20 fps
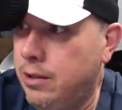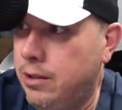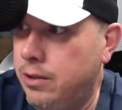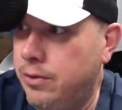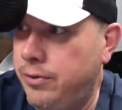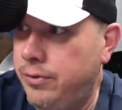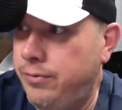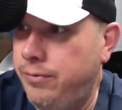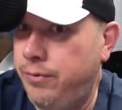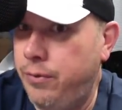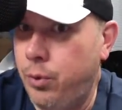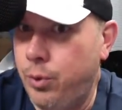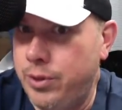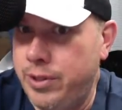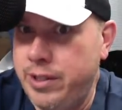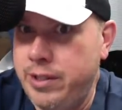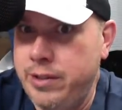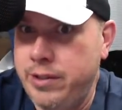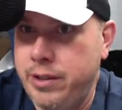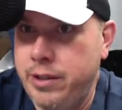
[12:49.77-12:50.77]

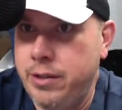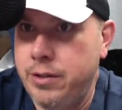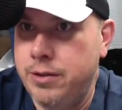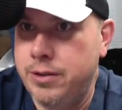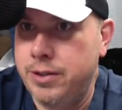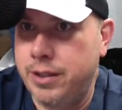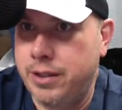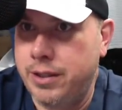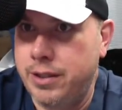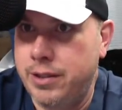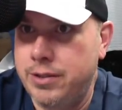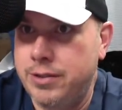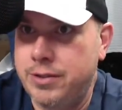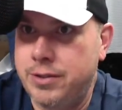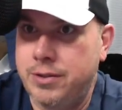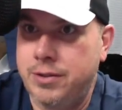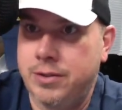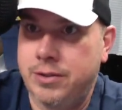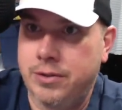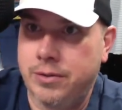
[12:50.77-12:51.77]
14 years, I guess.
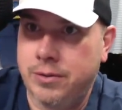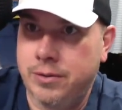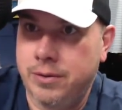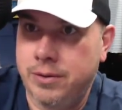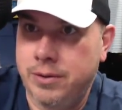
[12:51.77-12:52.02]
So